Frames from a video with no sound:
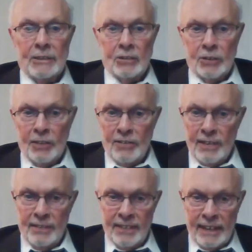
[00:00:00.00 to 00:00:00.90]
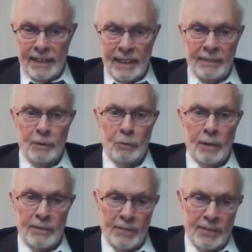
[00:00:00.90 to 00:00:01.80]
So that's the second level.
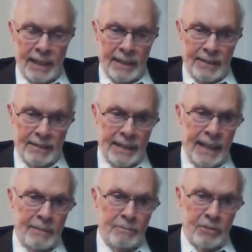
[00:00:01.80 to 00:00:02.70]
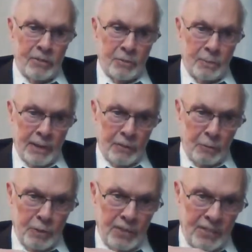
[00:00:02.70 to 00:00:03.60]
Once they name Richard Spencer,
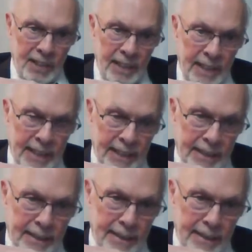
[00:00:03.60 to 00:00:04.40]
we see that